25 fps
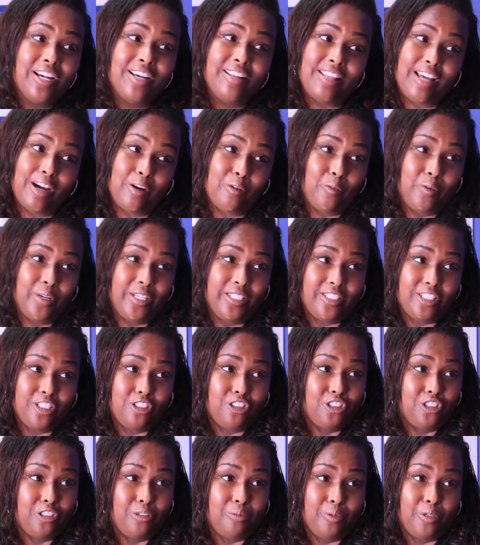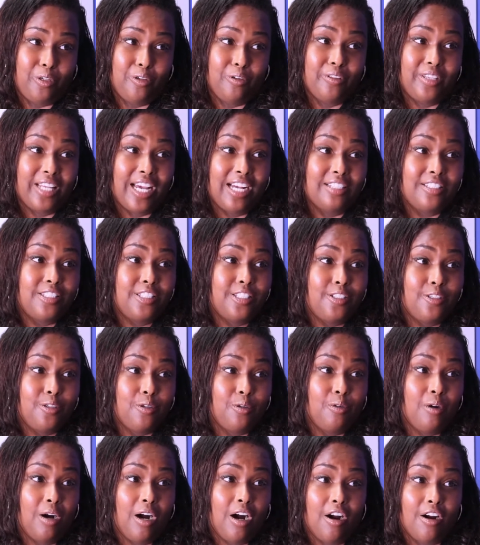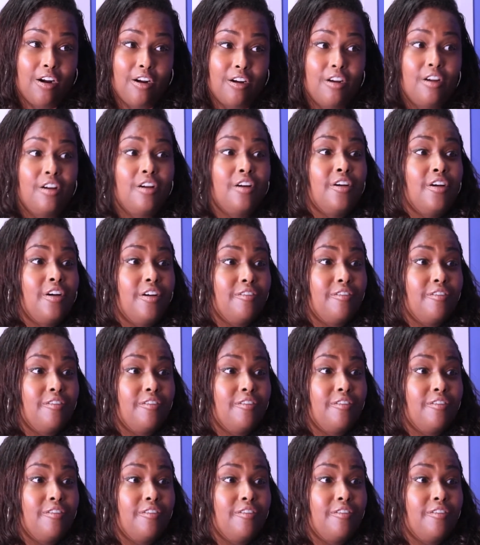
that we distribute that to our